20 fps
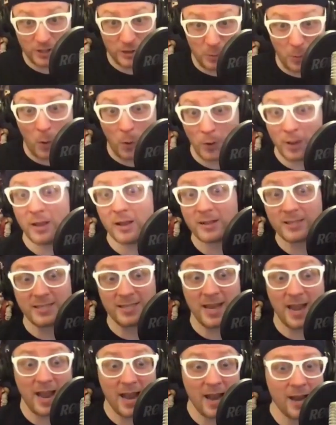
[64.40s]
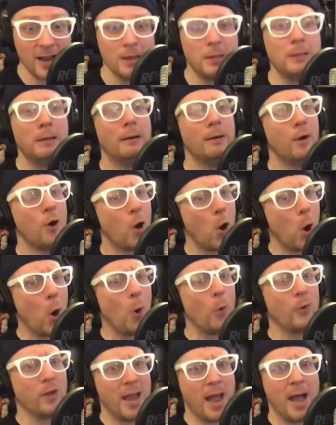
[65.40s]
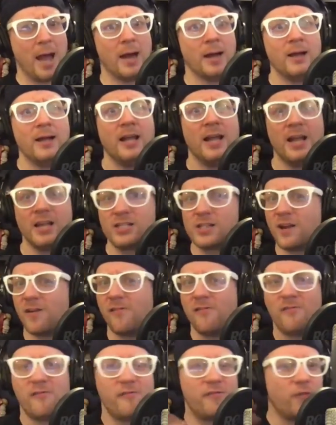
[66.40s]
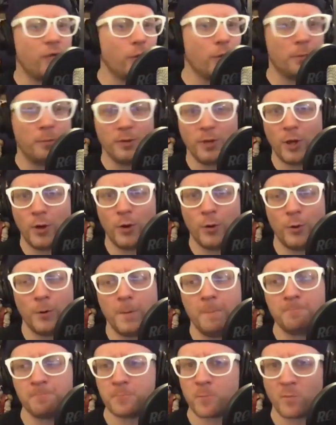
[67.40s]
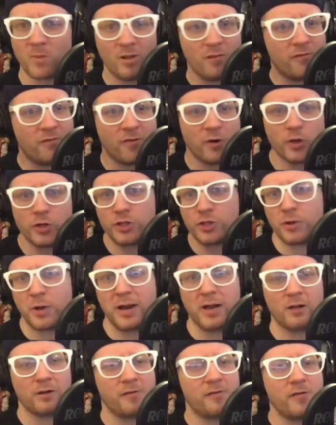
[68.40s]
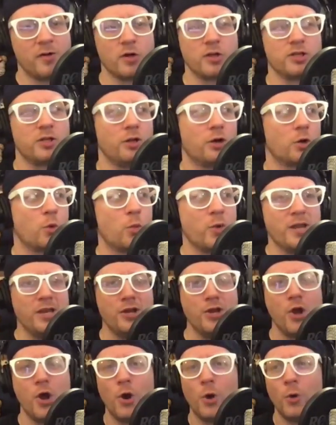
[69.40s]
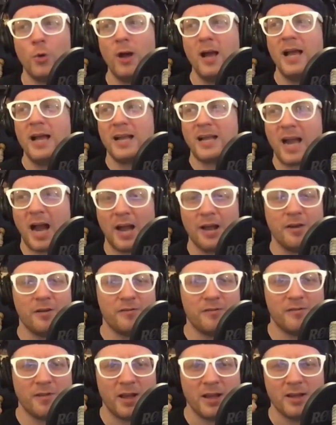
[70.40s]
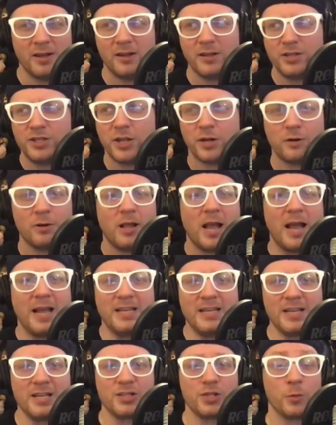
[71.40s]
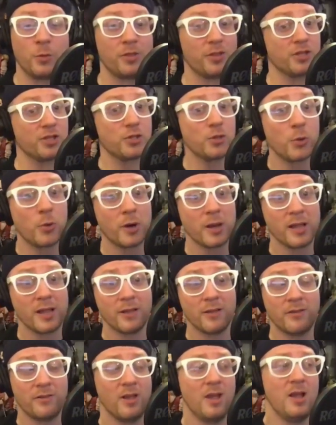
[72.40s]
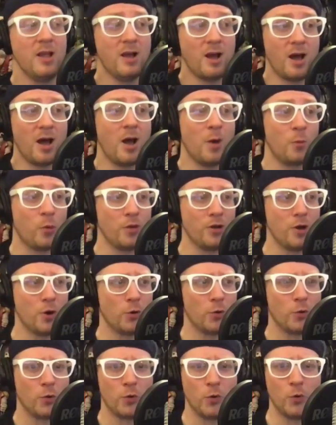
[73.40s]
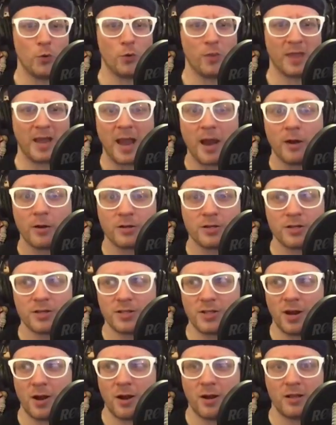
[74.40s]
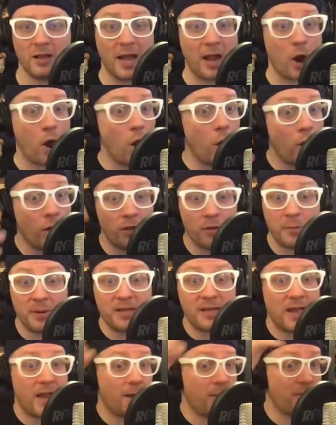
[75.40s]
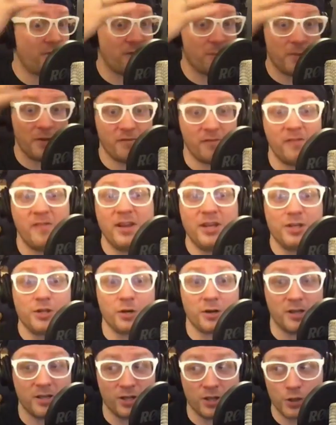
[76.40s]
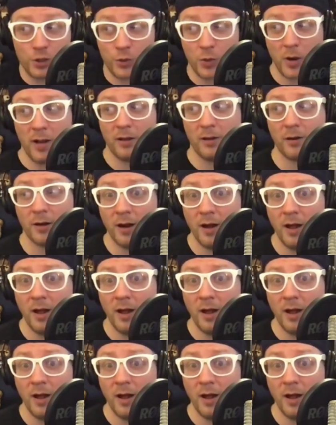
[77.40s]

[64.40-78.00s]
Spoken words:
morning, today, oh yeah, it's a full-blown first trailer, first look. We know kind of general ideas to what the story is. We know who the characters are. Like, all the big names have been featured in this trailer.